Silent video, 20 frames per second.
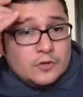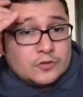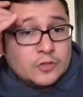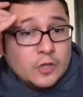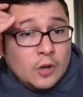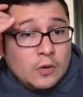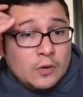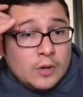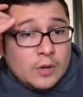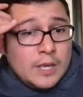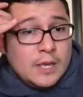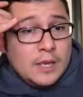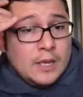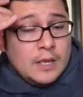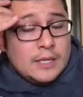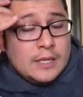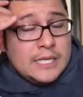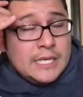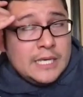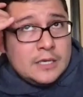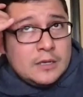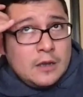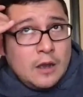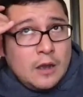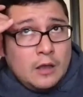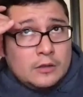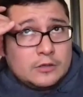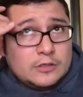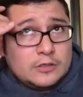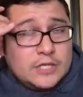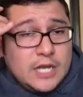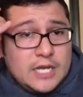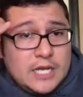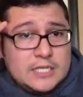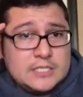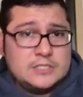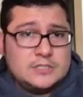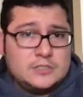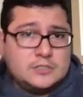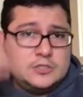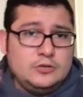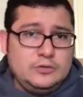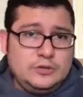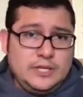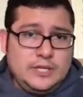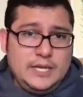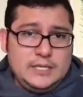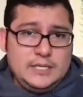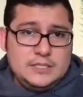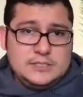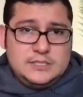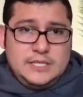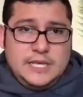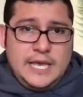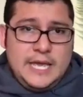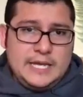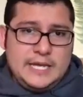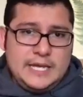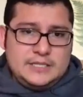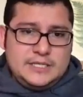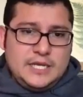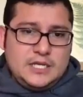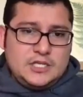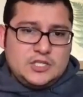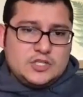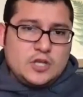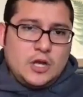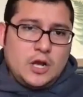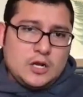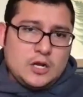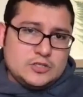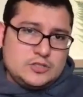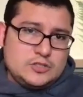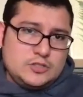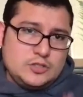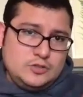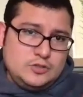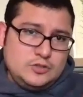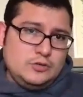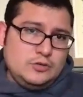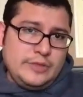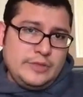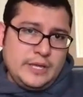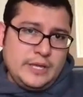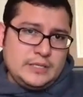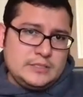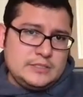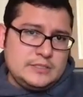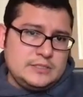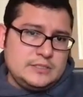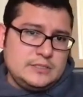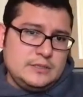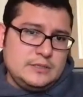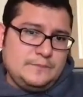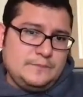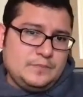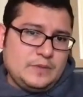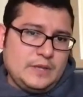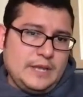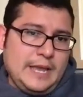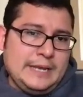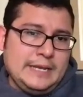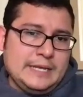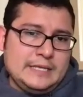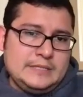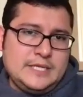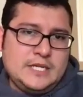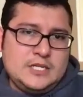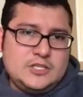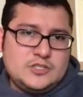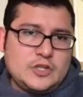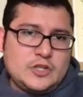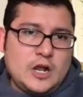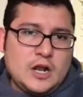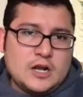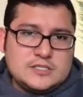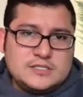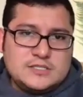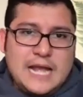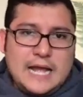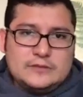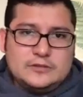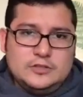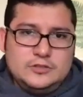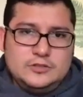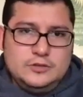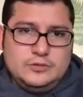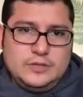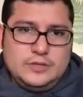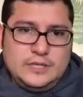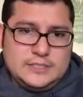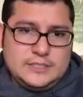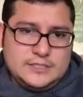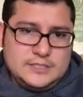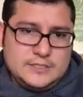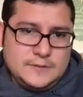So e-collar does two things. It can teach dogs to do things and it can teach dogs not to do things.